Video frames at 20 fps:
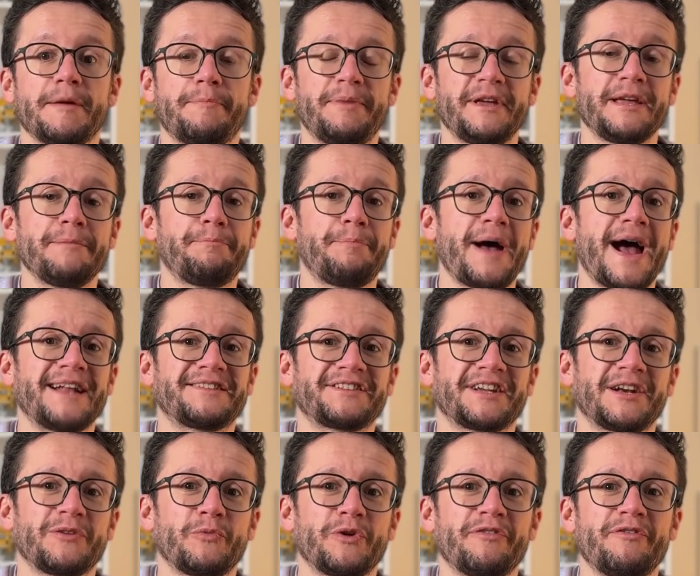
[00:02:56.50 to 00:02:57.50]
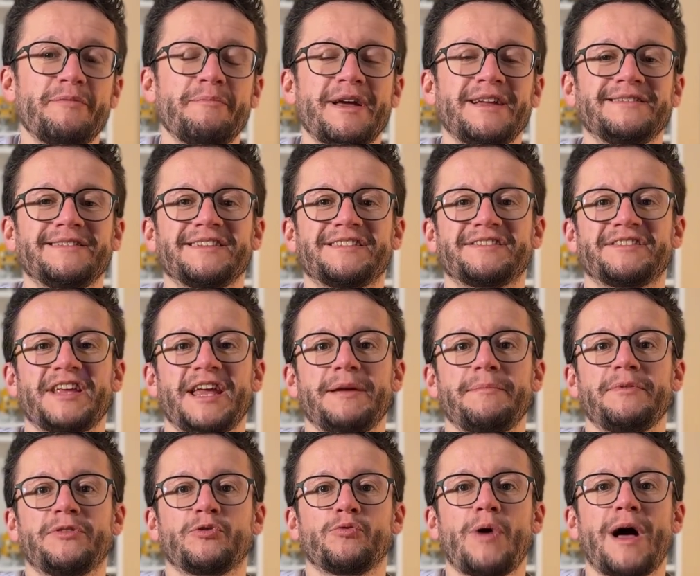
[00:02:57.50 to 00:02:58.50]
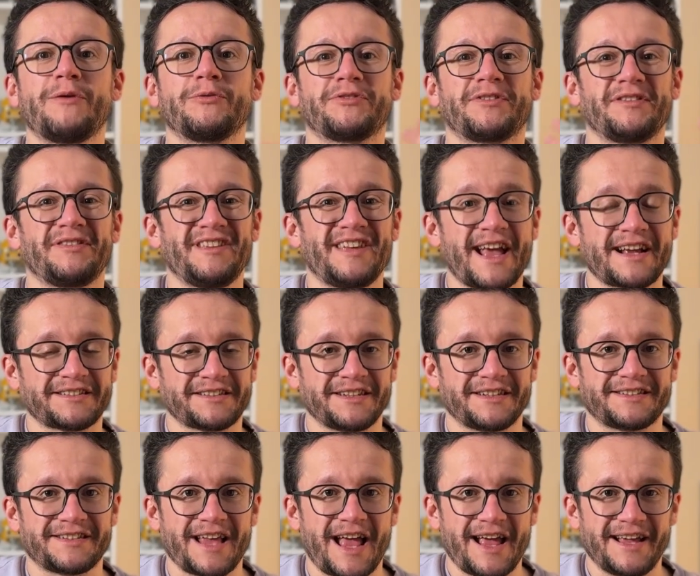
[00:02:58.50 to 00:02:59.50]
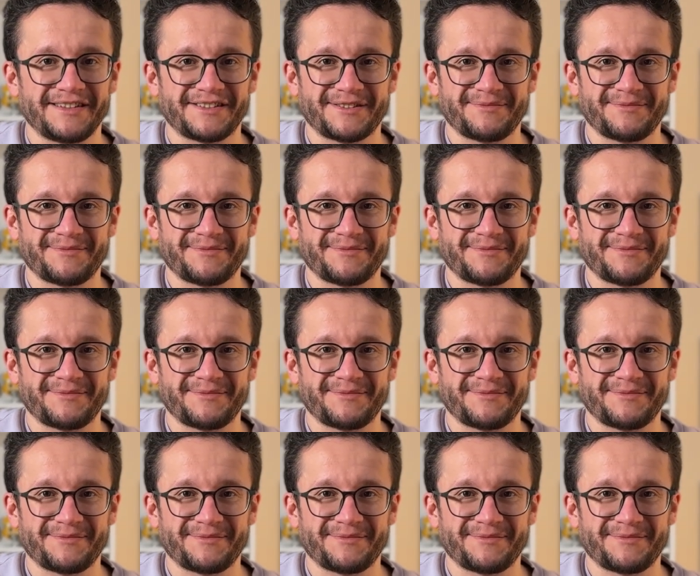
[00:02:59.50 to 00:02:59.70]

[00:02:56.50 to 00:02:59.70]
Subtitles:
picking pattern will remain the same throughout the exercise,